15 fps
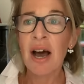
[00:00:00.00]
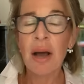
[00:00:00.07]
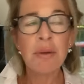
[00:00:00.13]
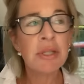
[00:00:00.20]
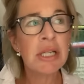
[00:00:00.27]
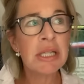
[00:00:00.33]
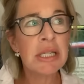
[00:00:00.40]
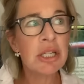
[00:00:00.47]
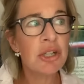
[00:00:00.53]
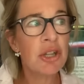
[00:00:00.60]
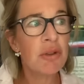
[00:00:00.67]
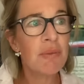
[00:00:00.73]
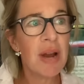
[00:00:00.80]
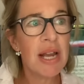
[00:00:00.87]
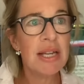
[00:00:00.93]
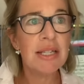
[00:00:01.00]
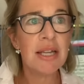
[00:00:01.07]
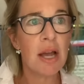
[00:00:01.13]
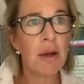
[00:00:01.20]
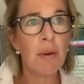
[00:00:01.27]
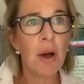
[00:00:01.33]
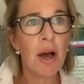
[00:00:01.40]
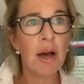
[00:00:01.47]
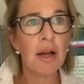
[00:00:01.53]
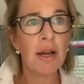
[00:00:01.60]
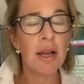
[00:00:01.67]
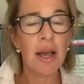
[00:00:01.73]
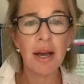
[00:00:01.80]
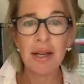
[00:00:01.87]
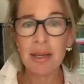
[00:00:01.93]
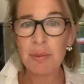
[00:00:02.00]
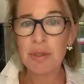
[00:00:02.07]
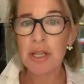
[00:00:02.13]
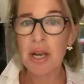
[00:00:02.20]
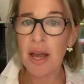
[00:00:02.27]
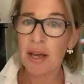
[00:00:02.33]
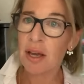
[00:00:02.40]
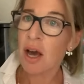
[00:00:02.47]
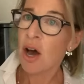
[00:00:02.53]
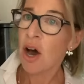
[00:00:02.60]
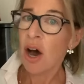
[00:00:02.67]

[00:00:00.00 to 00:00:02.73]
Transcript: I was listening to the radio earlier, and it was like,